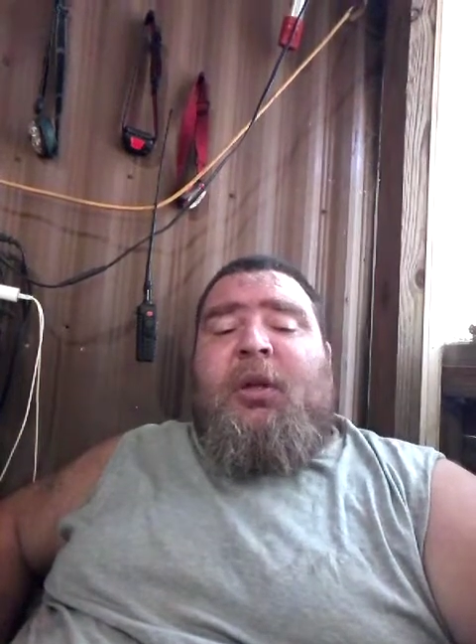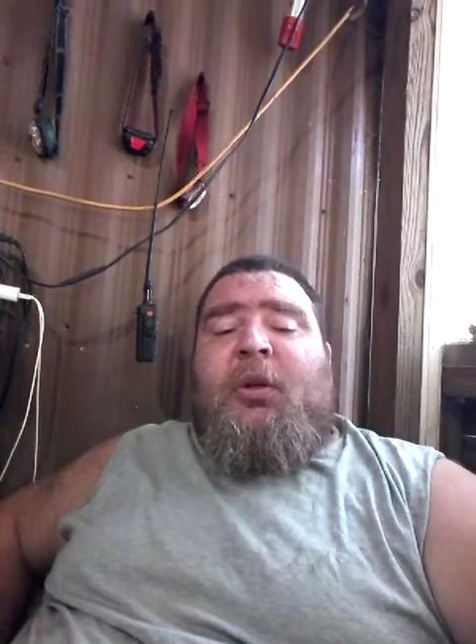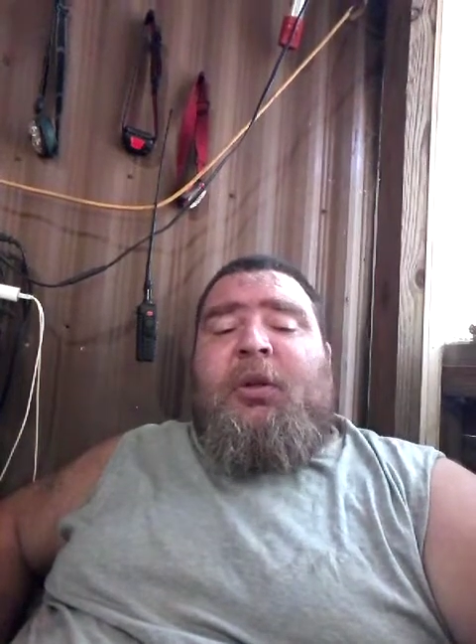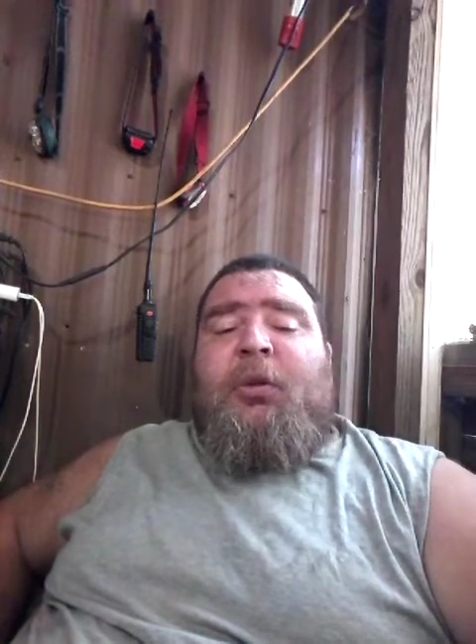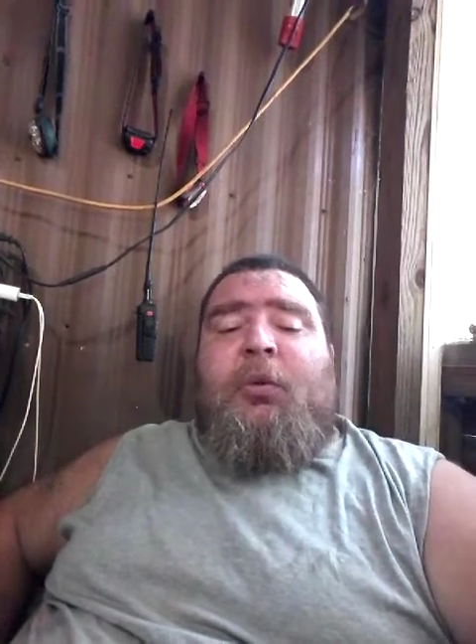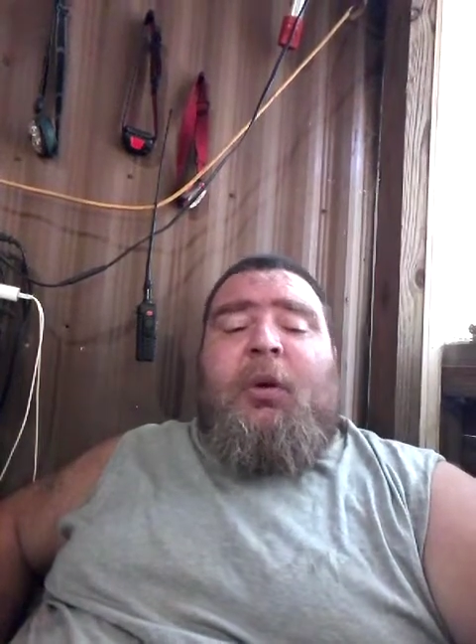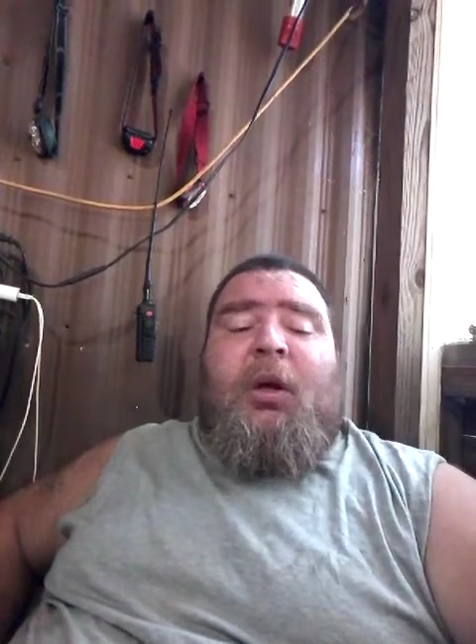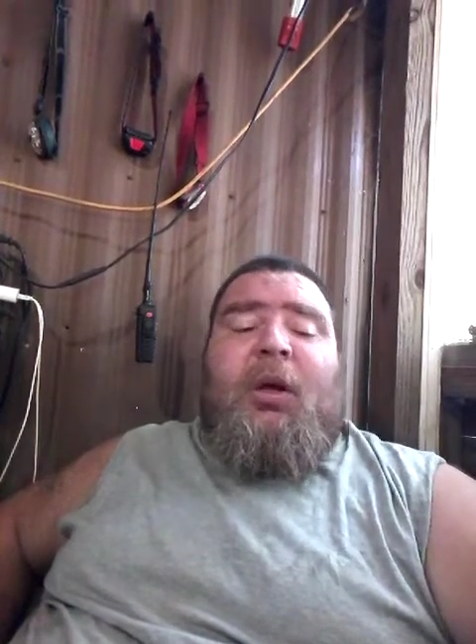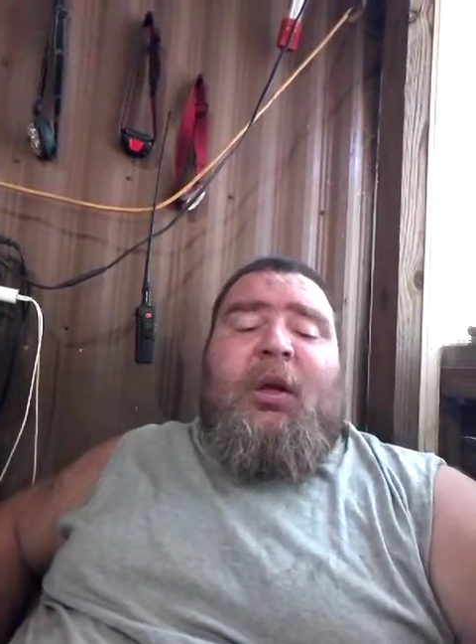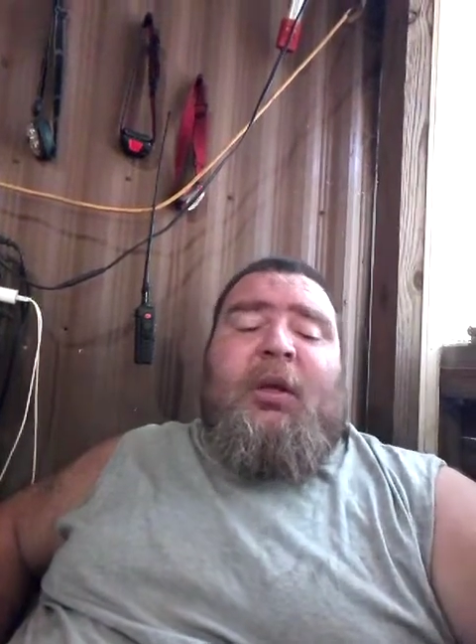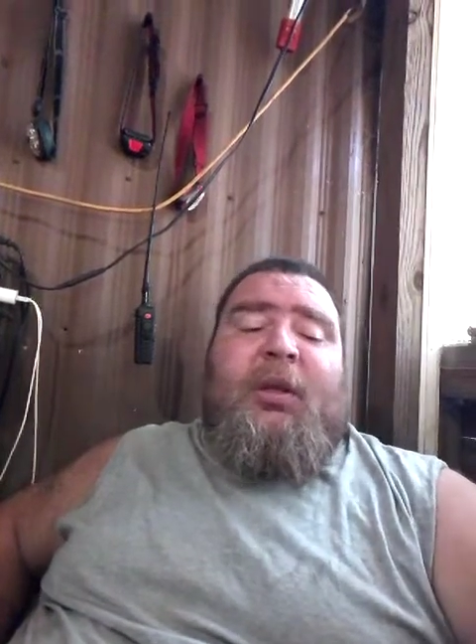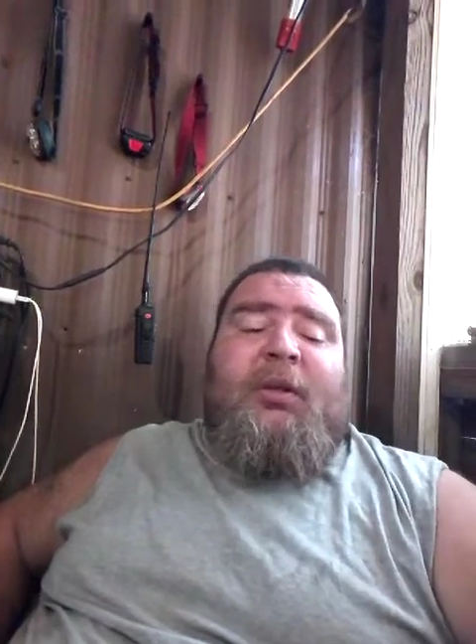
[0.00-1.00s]
Are you
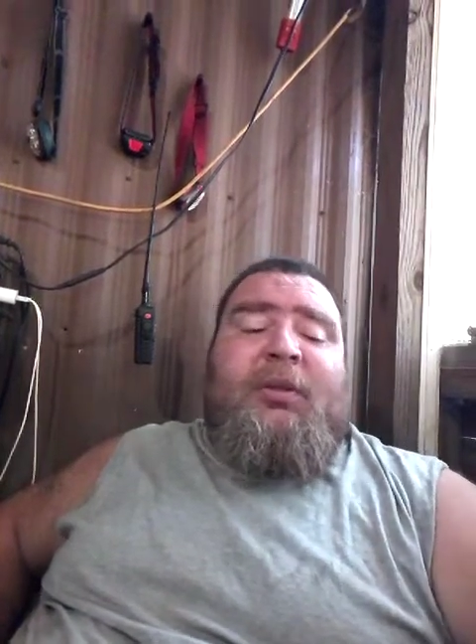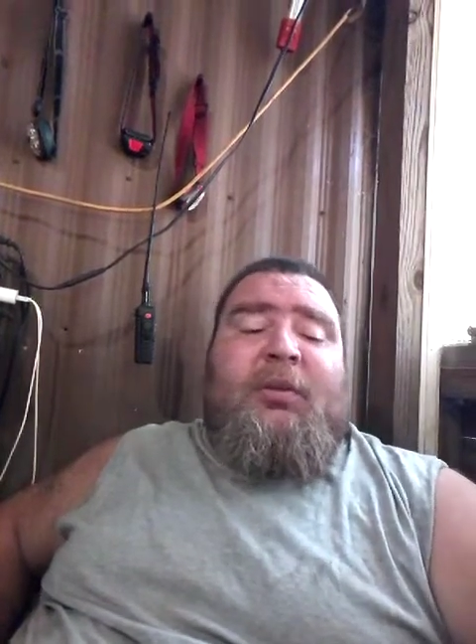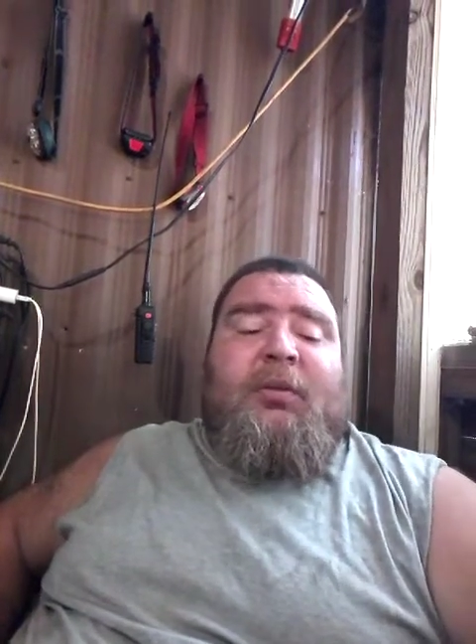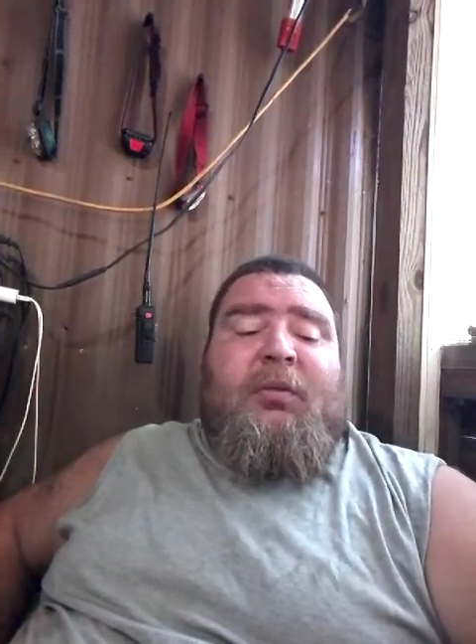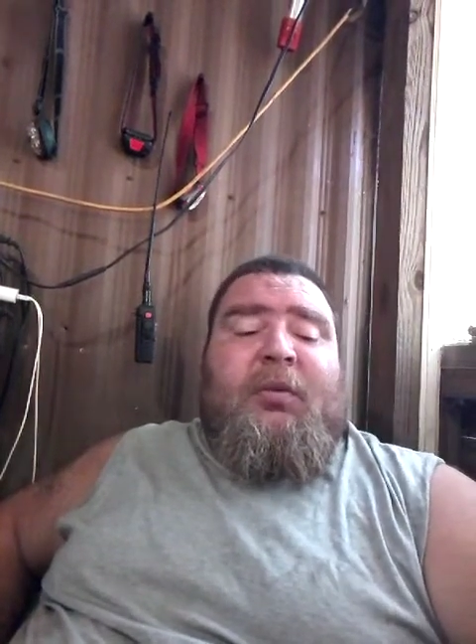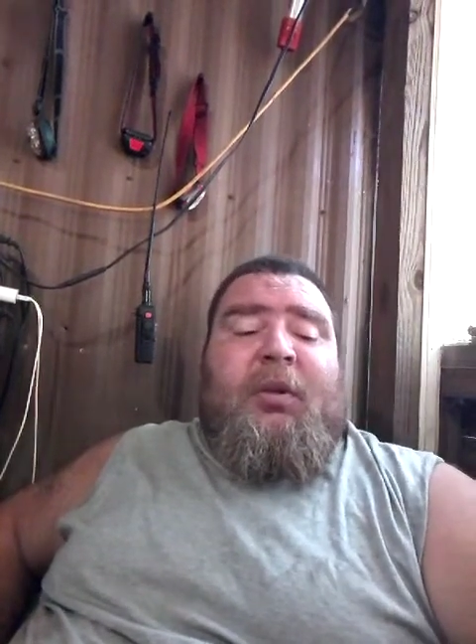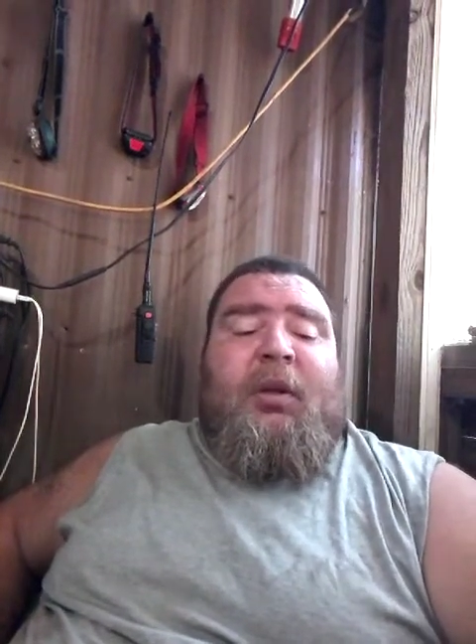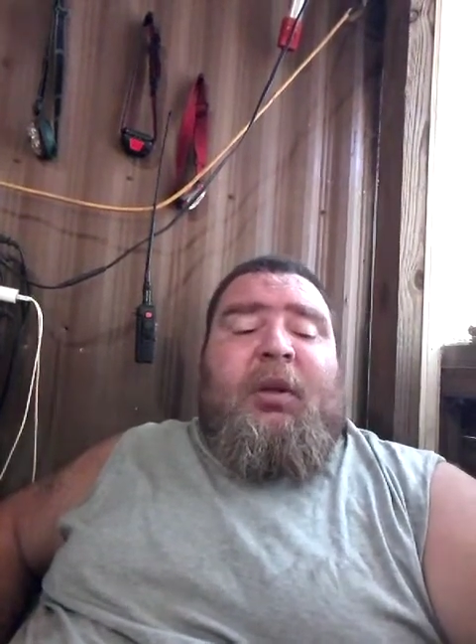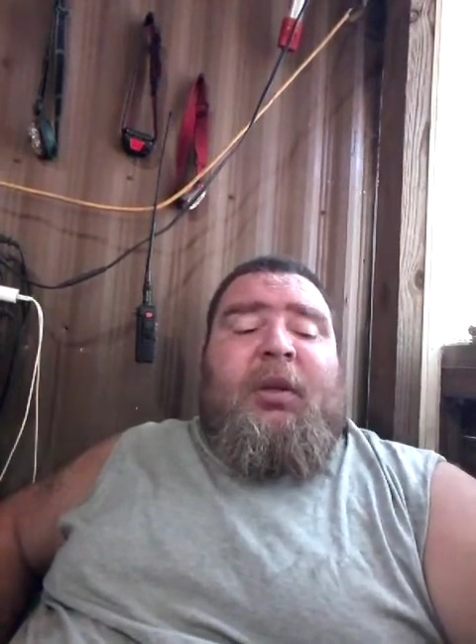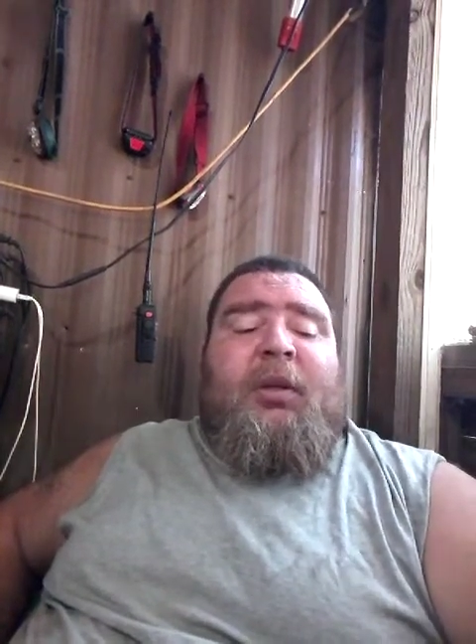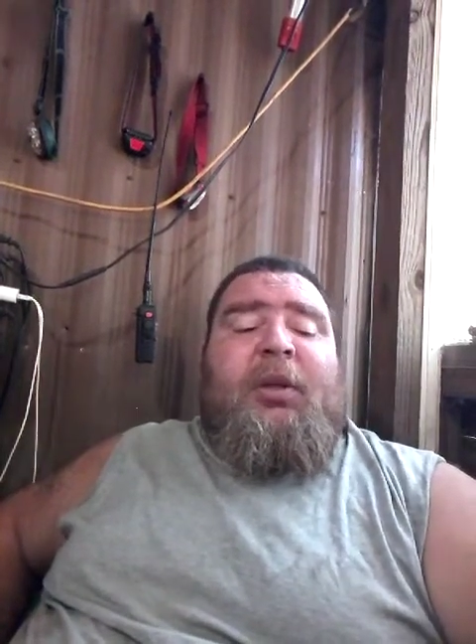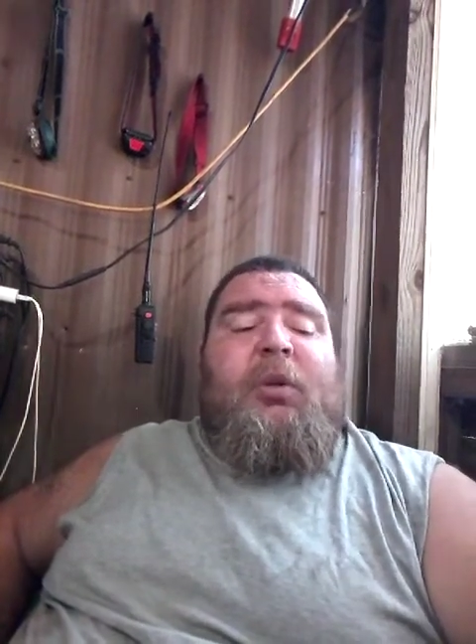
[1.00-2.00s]

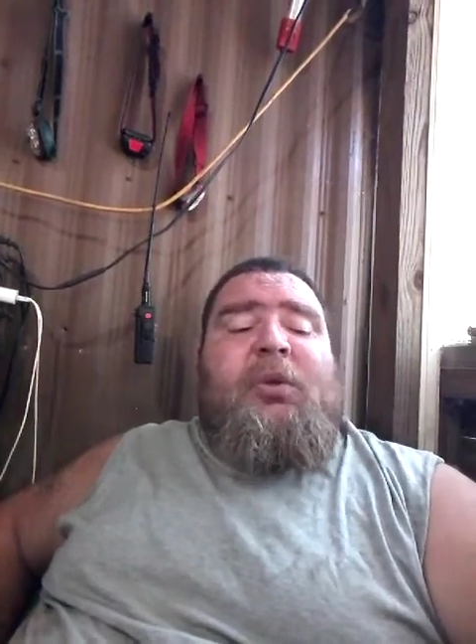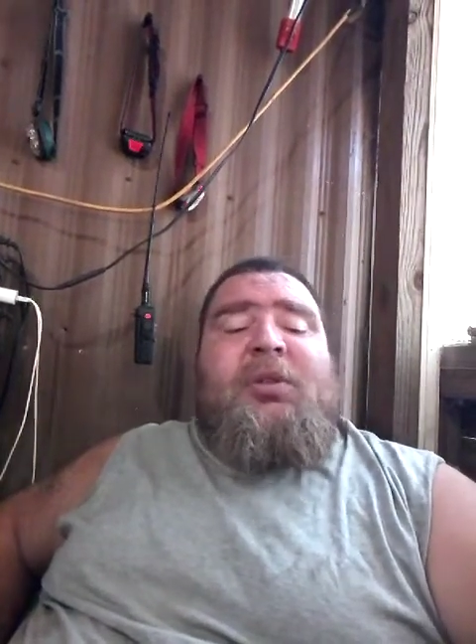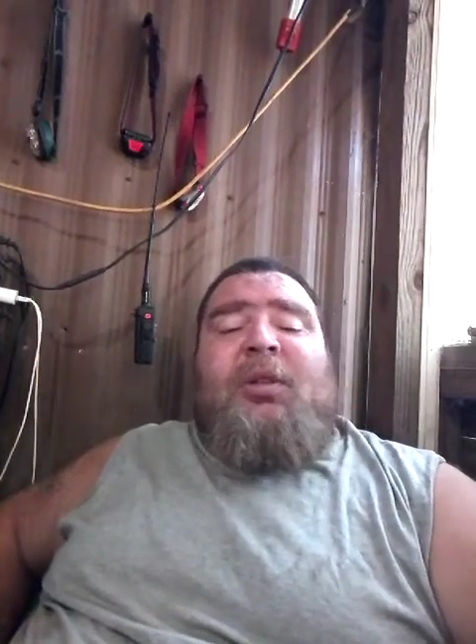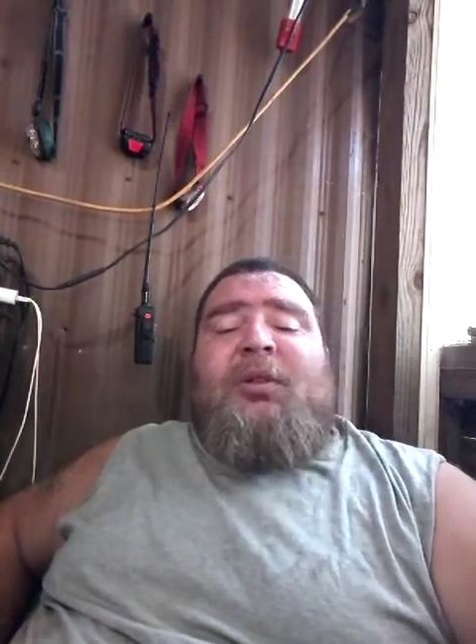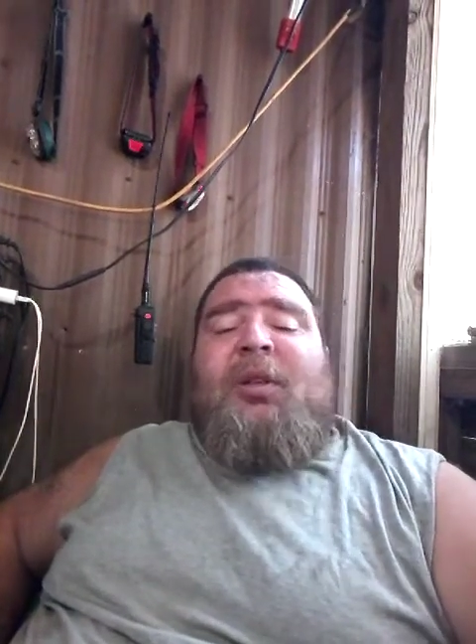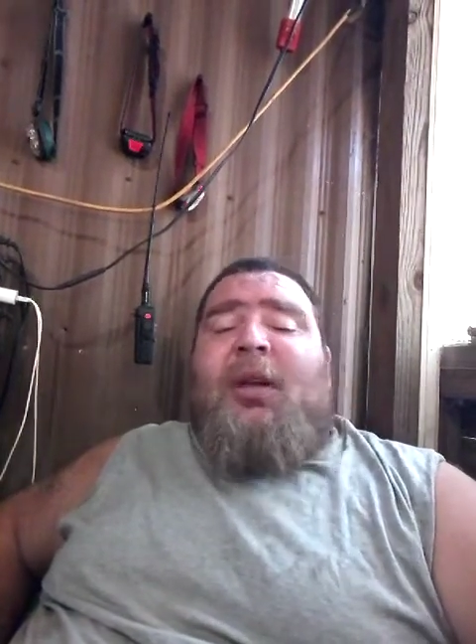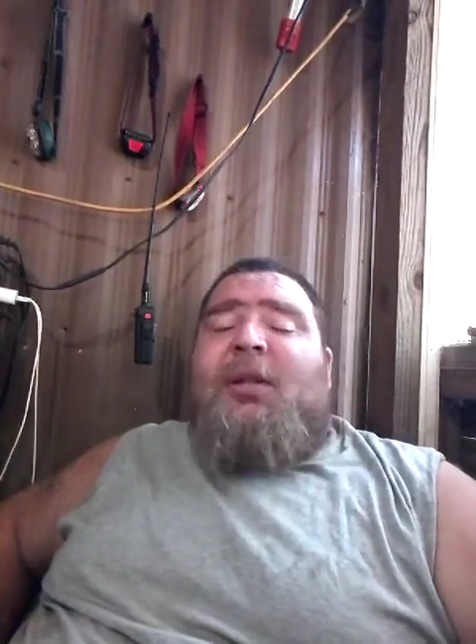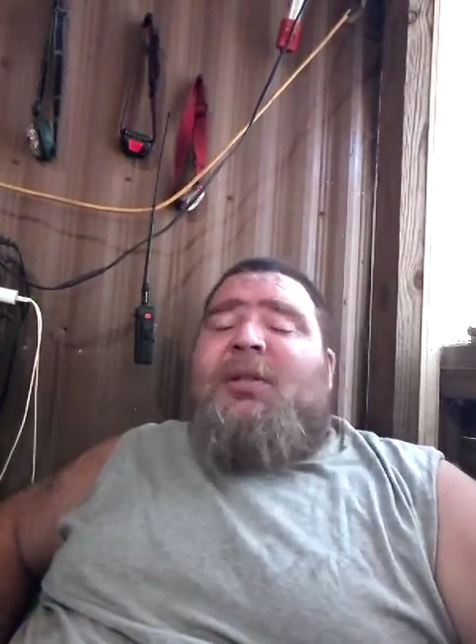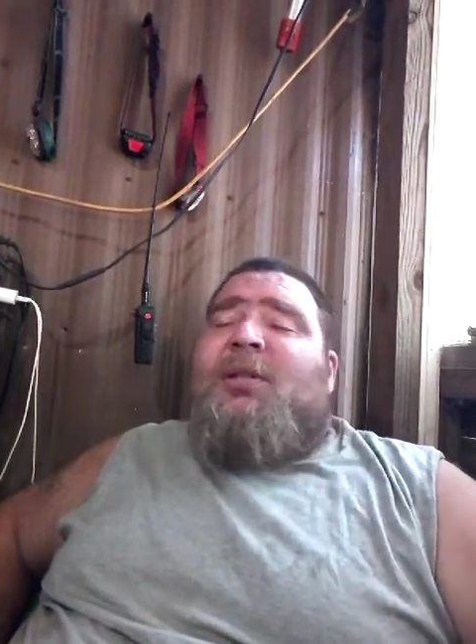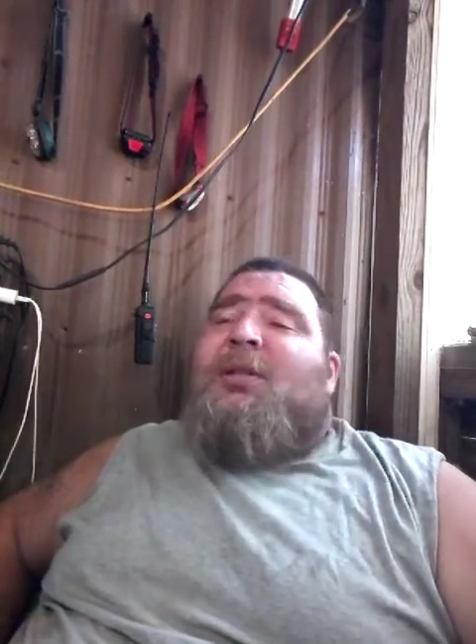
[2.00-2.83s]
Houston, Texas,